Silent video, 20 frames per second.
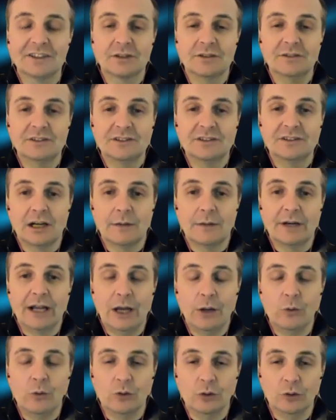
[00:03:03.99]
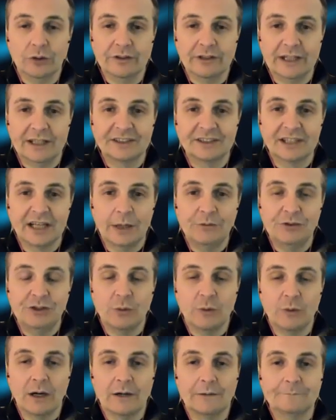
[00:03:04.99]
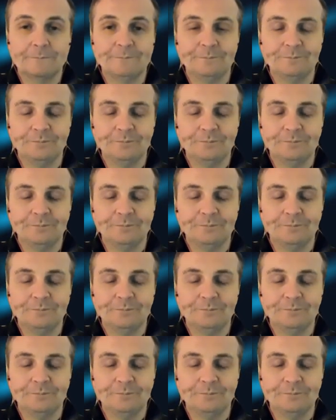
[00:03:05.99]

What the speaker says: going to determine how good a scout you are.